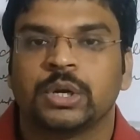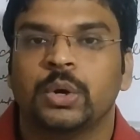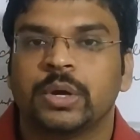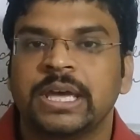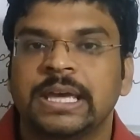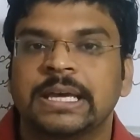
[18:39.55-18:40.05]

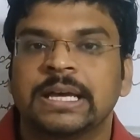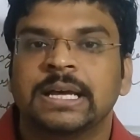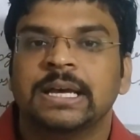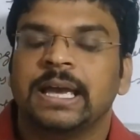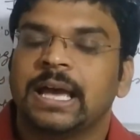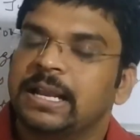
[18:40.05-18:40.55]
Okay,
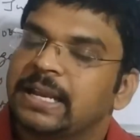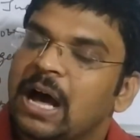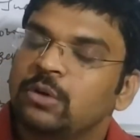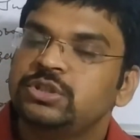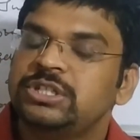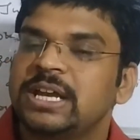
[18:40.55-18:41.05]

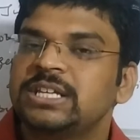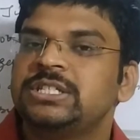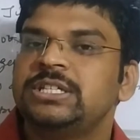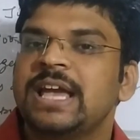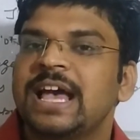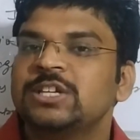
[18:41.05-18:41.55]
now
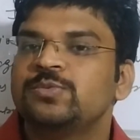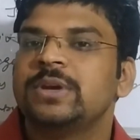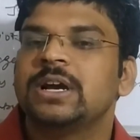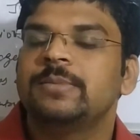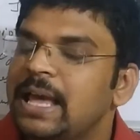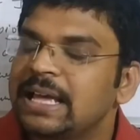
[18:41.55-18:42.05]
GST has
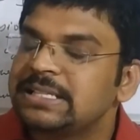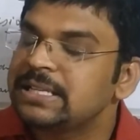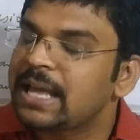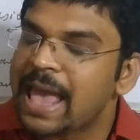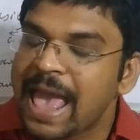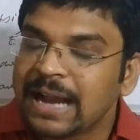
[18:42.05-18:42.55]
become an
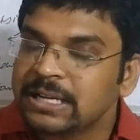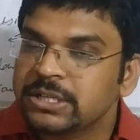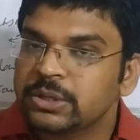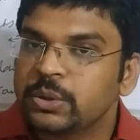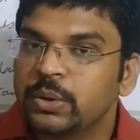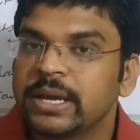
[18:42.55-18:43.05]
act.
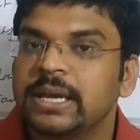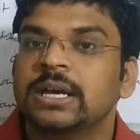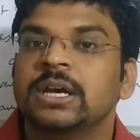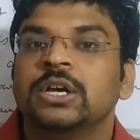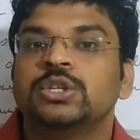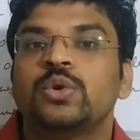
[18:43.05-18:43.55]
Okay,
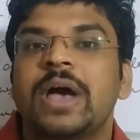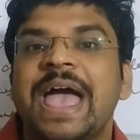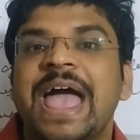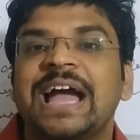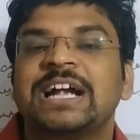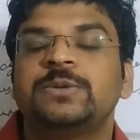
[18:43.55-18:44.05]
so
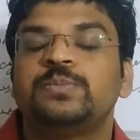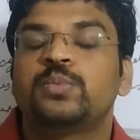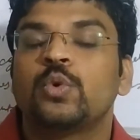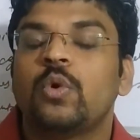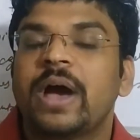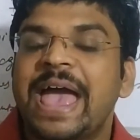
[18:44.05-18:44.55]

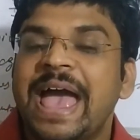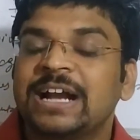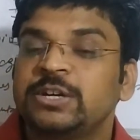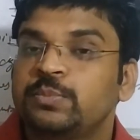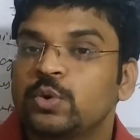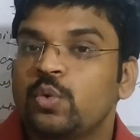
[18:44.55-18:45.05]

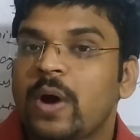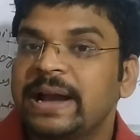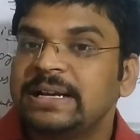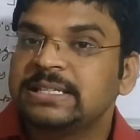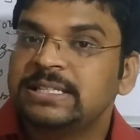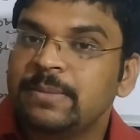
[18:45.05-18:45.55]
act
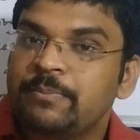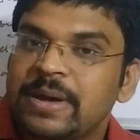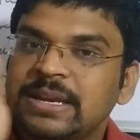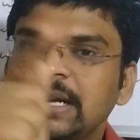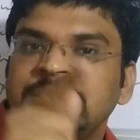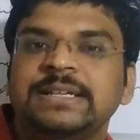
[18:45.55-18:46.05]
provides the
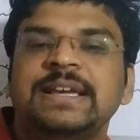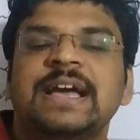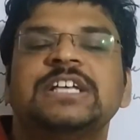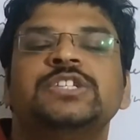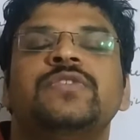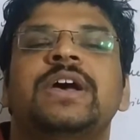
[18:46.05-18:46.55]
penalty
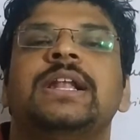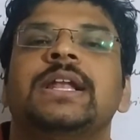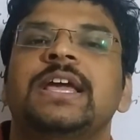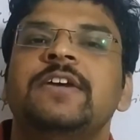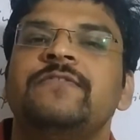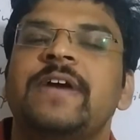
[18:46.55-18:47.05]
as well
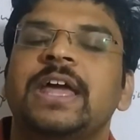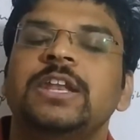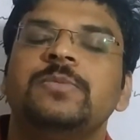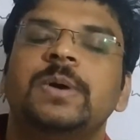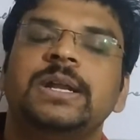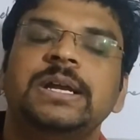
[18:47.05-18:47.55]
if
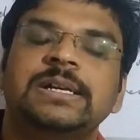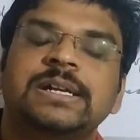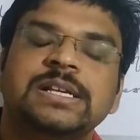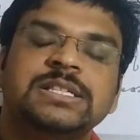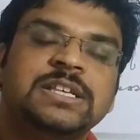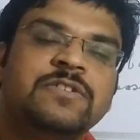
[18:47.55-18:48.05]
anybody
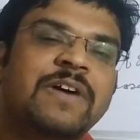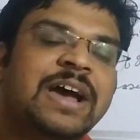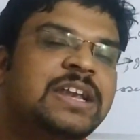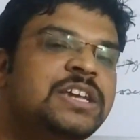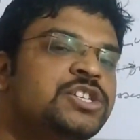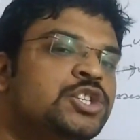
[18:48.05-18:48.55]
does the
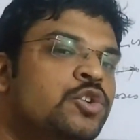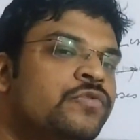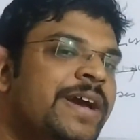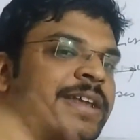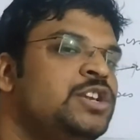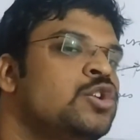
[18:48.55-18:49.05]
violation of
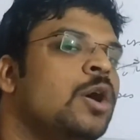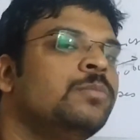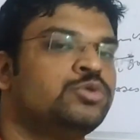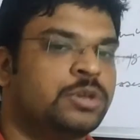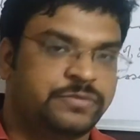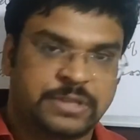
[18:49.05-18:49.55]
any
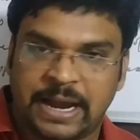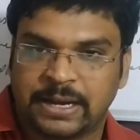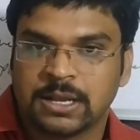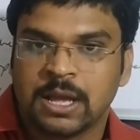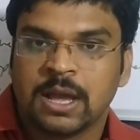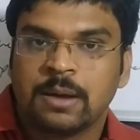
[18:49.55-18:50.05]
norms of that.
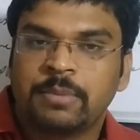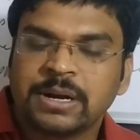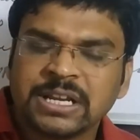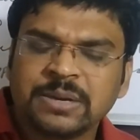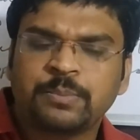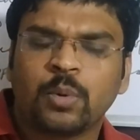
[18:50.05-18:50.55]
But
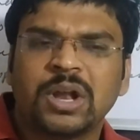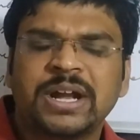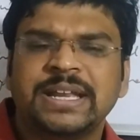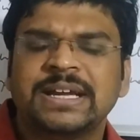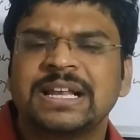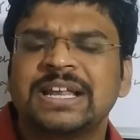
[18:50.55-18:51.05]
in
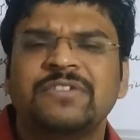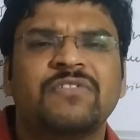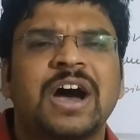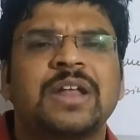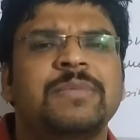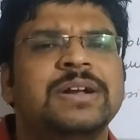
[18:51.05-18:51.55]
political
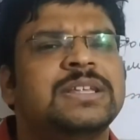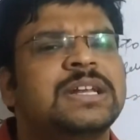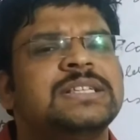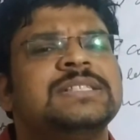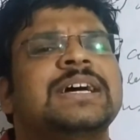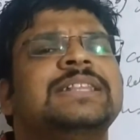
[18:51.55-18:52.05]
environment there
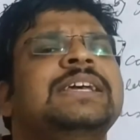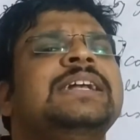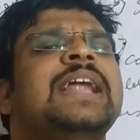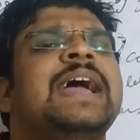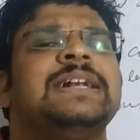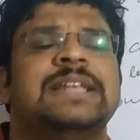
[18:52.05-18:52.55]
is nothing
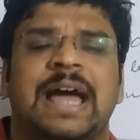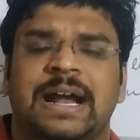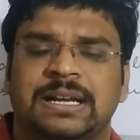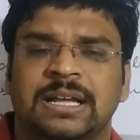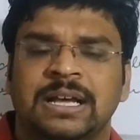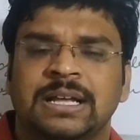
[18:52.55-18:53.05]
like that.
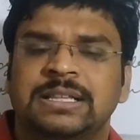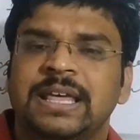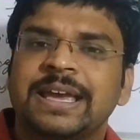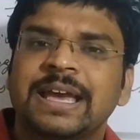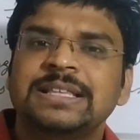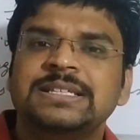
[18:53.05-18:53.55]

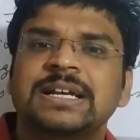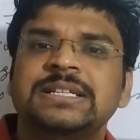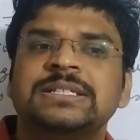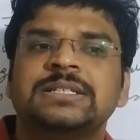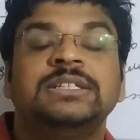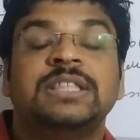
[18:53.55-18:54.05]
They can
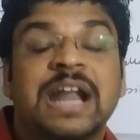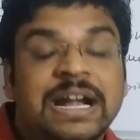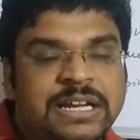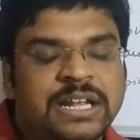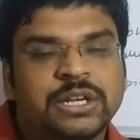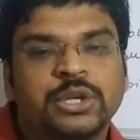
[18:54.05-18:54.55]
just
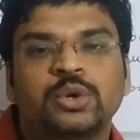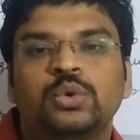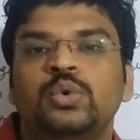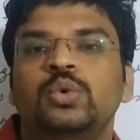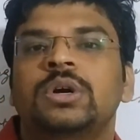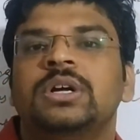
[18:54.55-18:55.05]
threaten
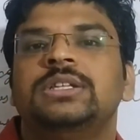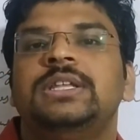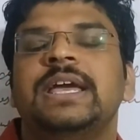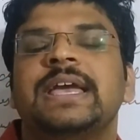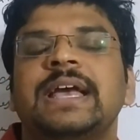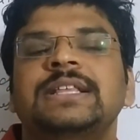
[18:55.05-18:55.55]
you,
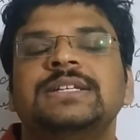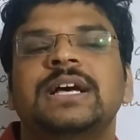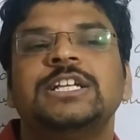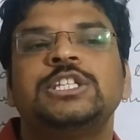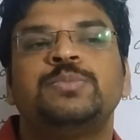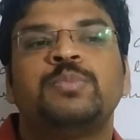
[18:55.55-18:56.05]
they can
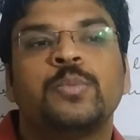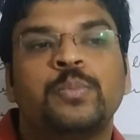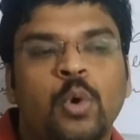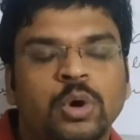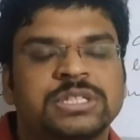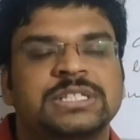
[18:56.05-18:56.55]
just
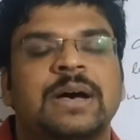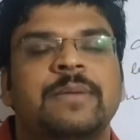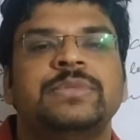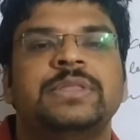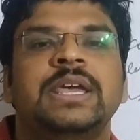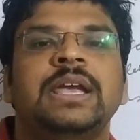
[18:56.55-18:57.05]
propose
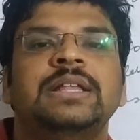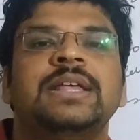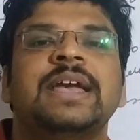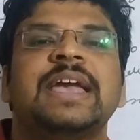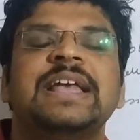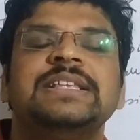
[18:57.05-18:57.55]
something,
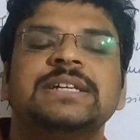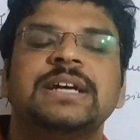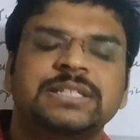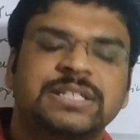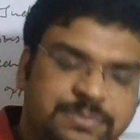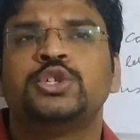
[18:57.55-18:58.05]
they can
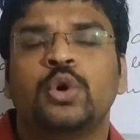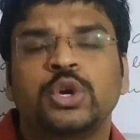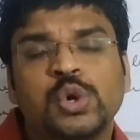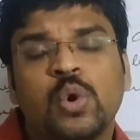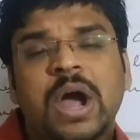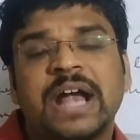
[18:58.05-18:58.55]
just show
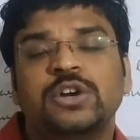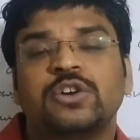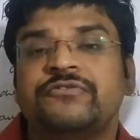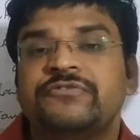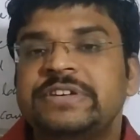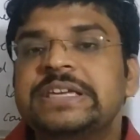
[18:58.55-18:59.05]
you kind
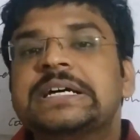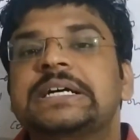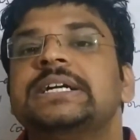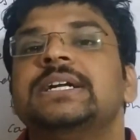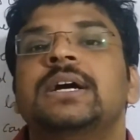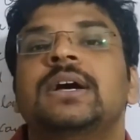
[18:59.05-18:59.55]
of
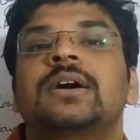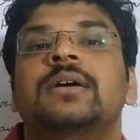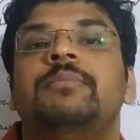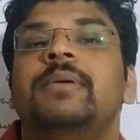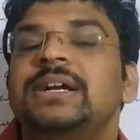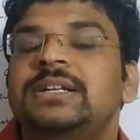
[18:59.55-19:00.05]
fear,
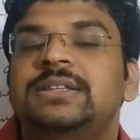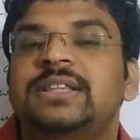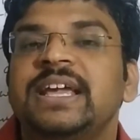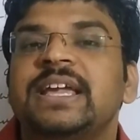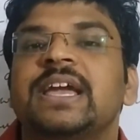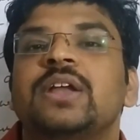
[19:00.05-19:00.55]
but
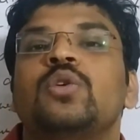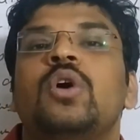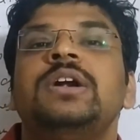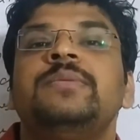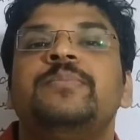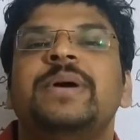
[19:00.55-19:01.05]
they
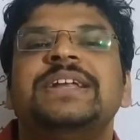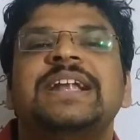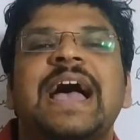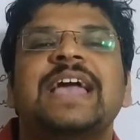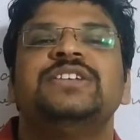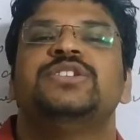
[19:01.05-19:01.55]
cannot
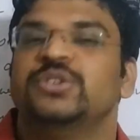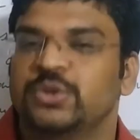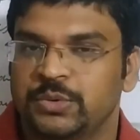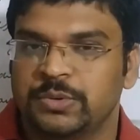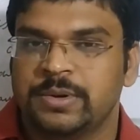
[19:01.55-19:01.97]
penalize you.